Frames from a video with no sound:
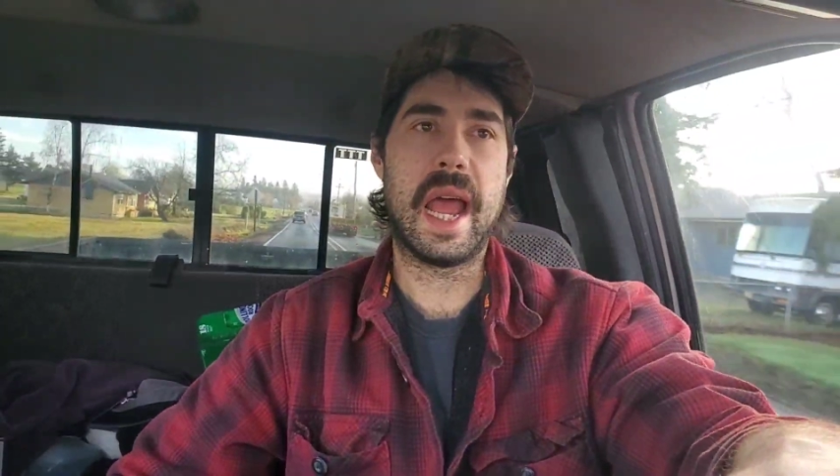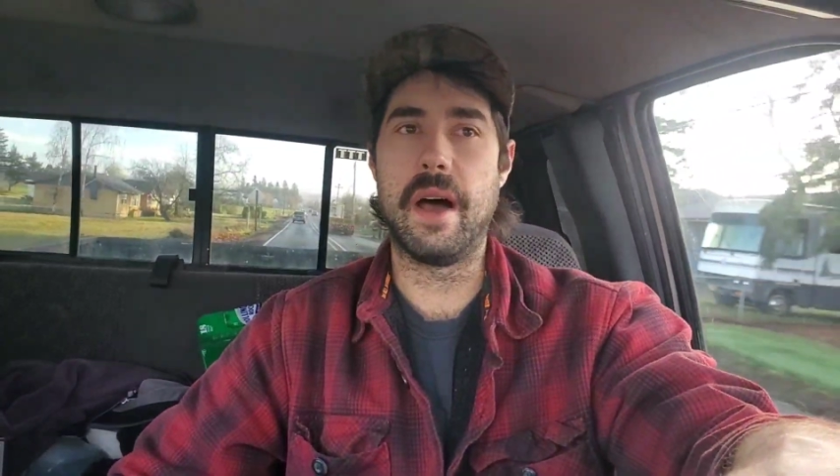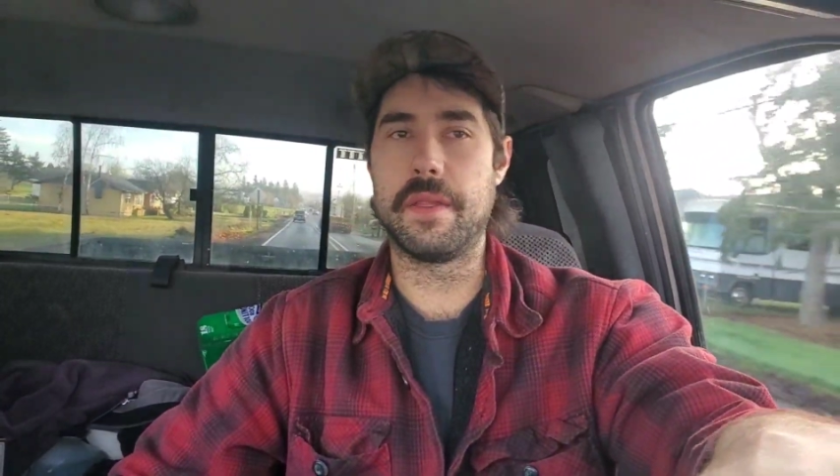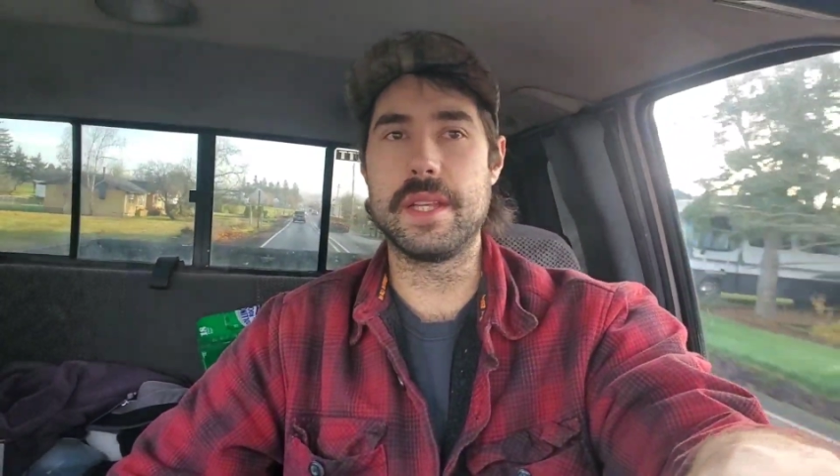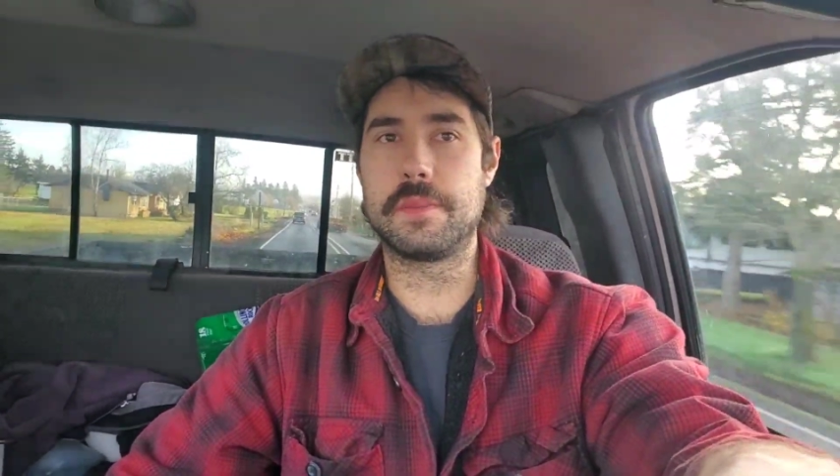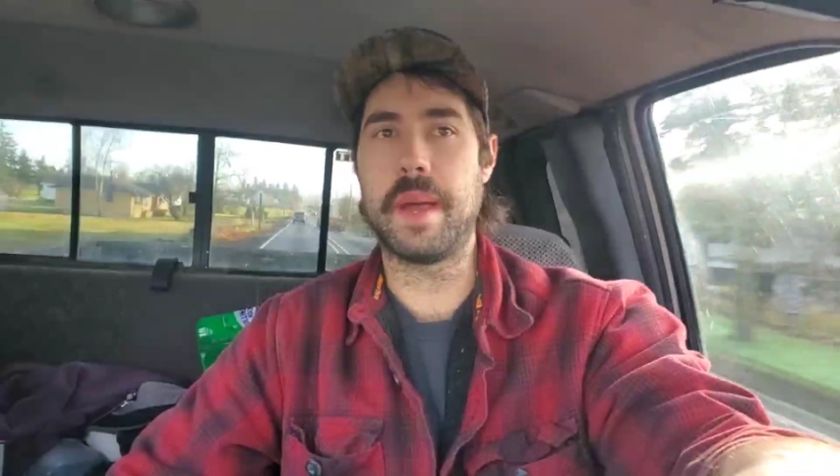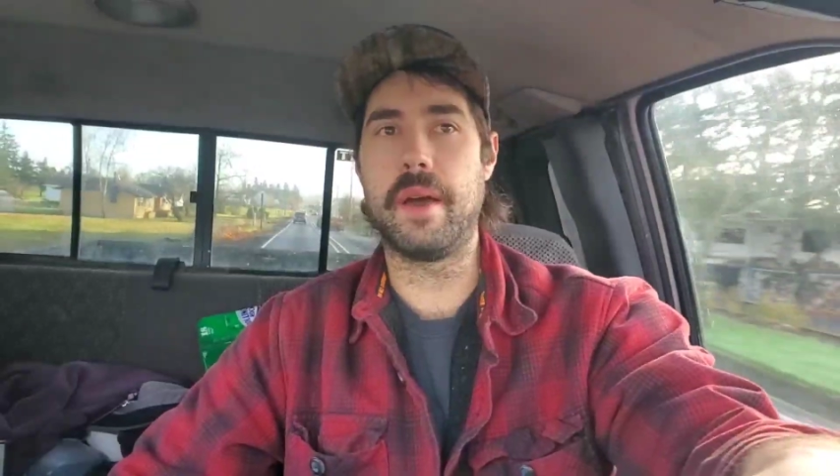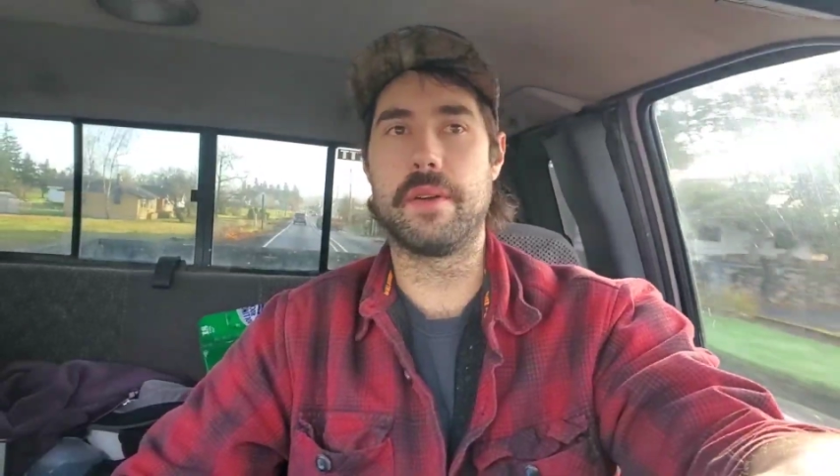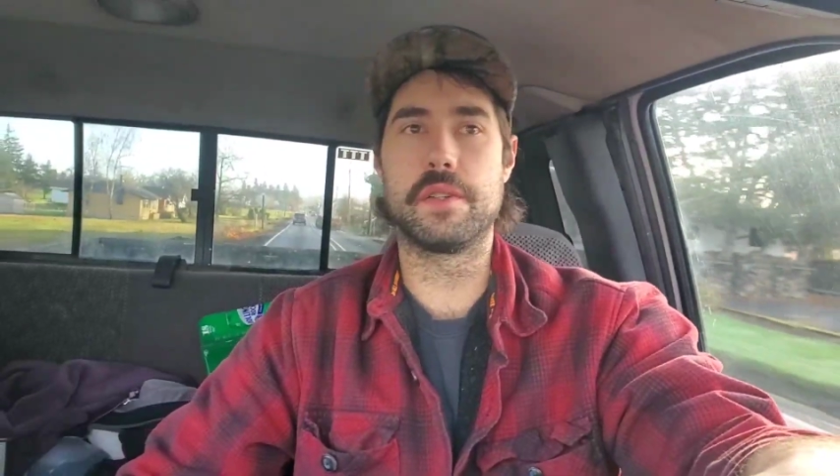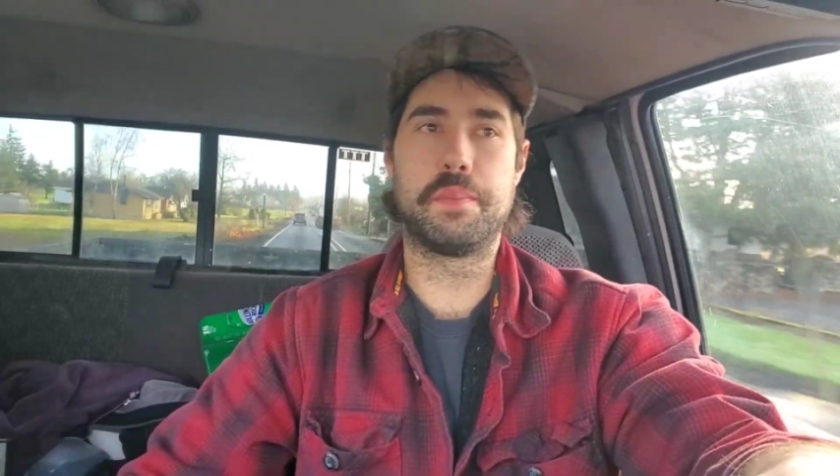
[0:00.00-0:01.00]
how these
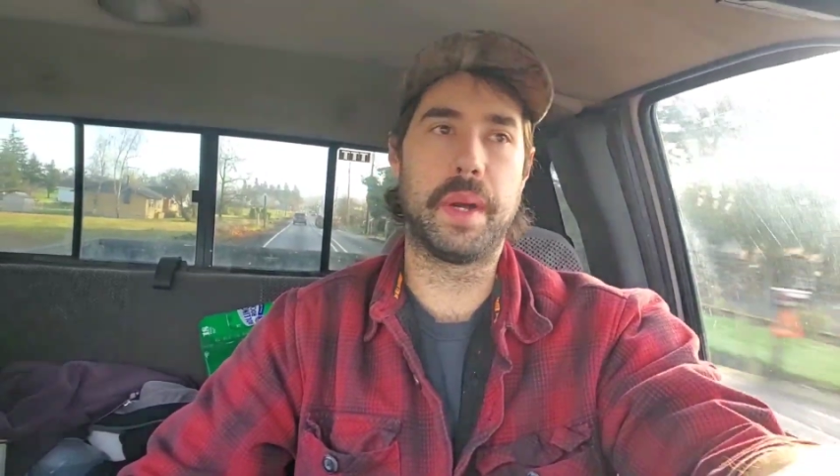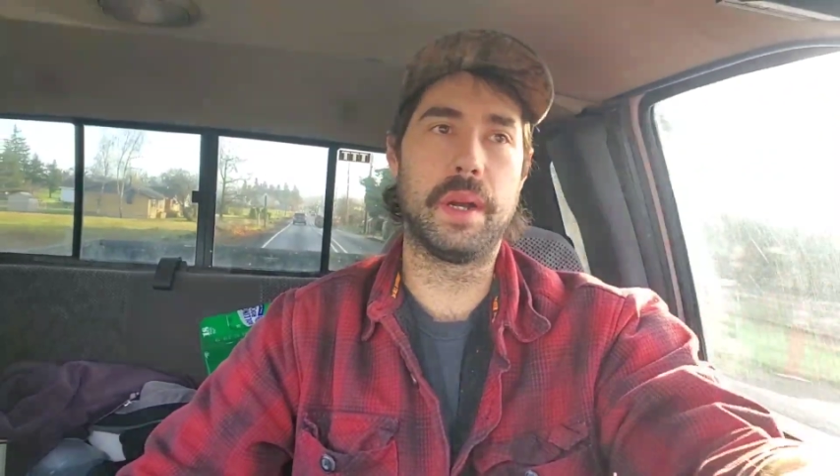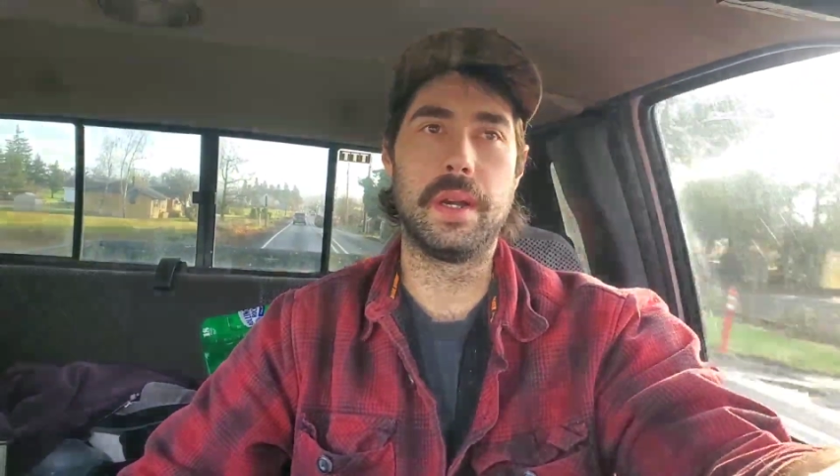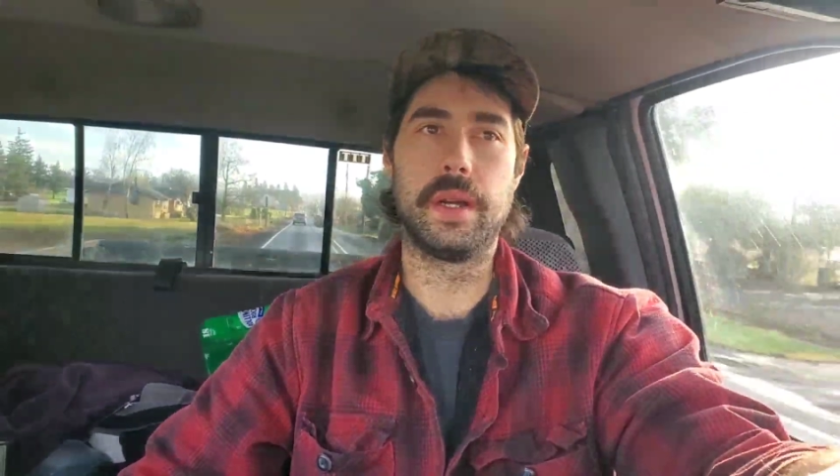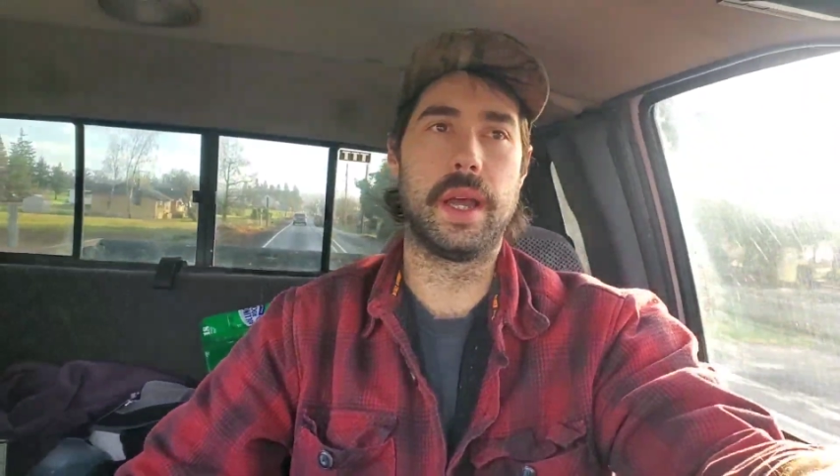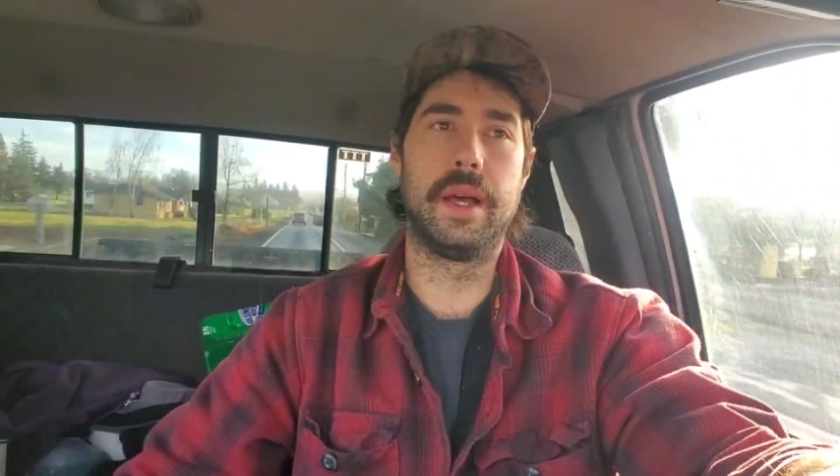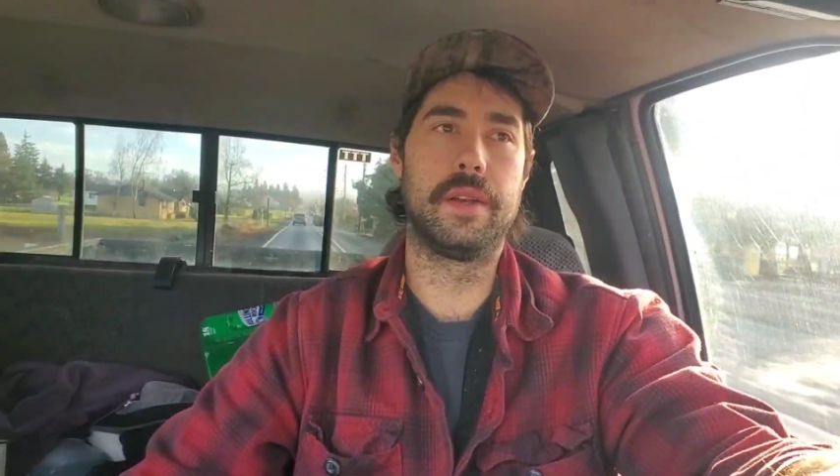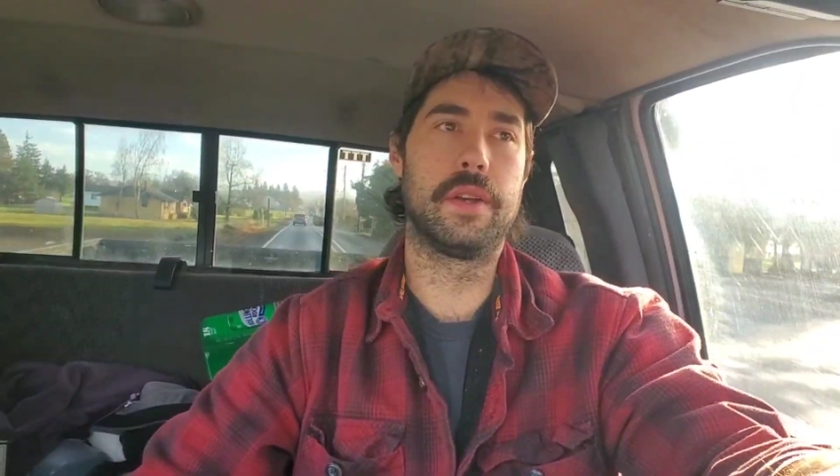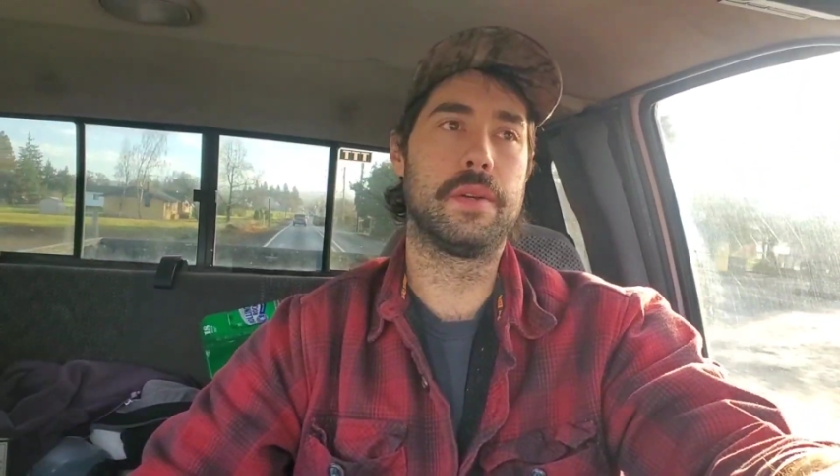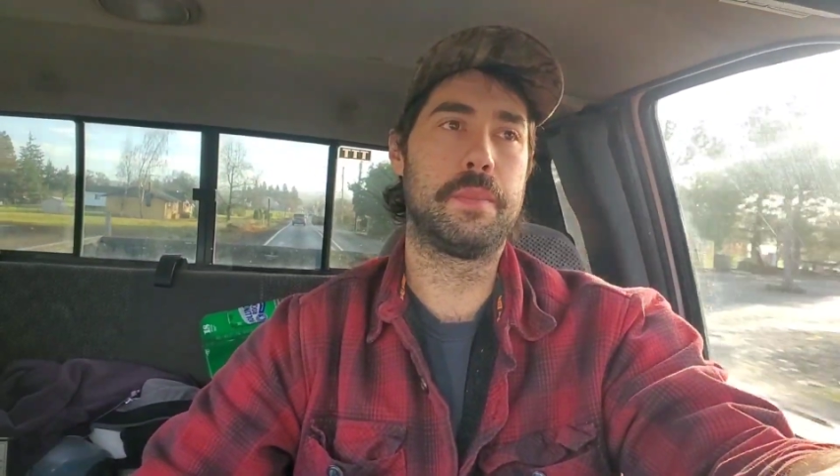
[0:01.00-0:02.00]
powders burn
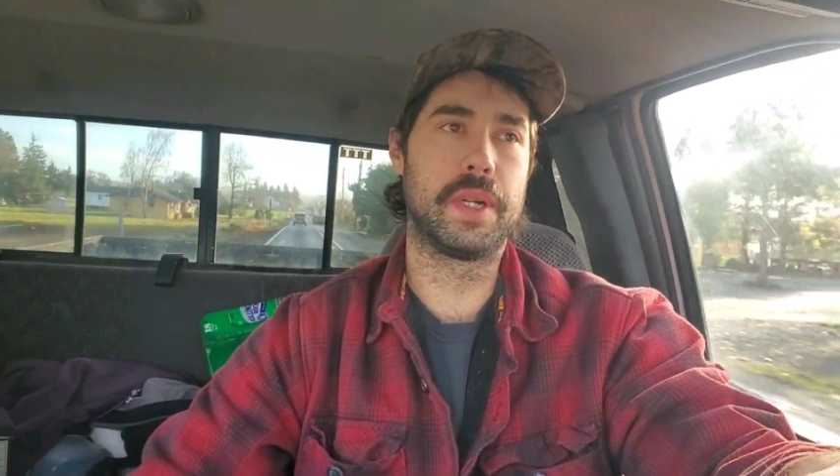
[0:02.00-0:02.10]
under